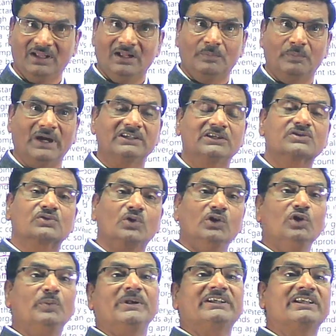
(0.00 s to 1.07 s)
but the
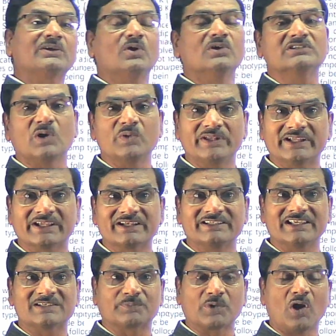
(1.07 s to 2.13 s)
solubility goes on,
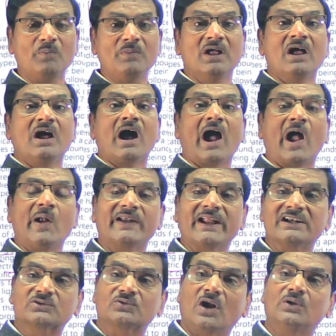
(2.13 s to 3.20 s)
decreases from iodide
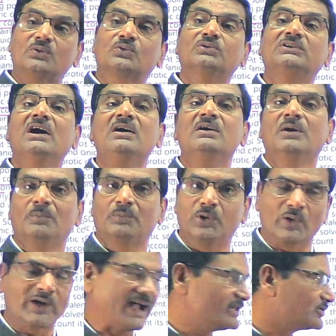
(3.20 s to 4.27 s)
salt to the
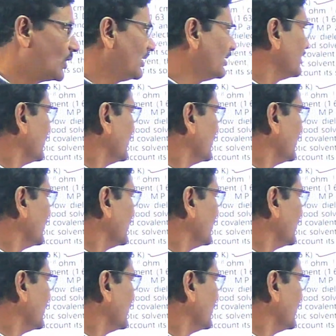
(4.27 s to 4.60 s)
fluoride salt.